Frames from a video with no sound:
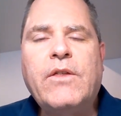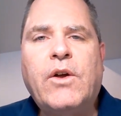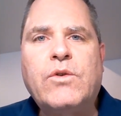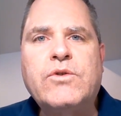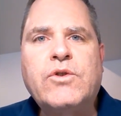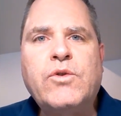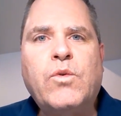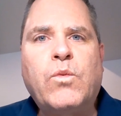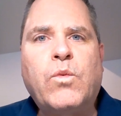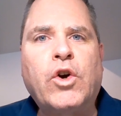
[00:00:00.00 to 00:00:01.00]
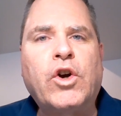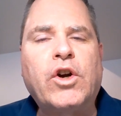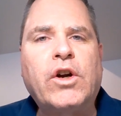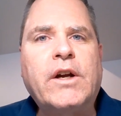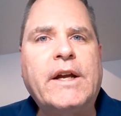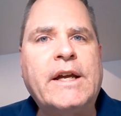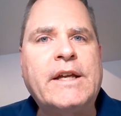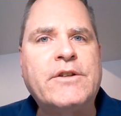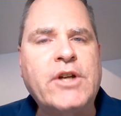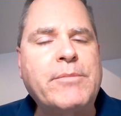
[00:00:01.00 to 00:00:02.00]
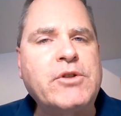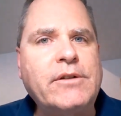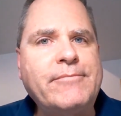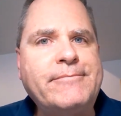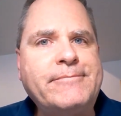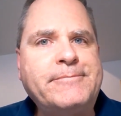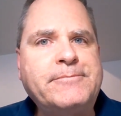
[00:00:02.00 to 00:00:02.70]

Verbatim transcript: those who were Egyptian,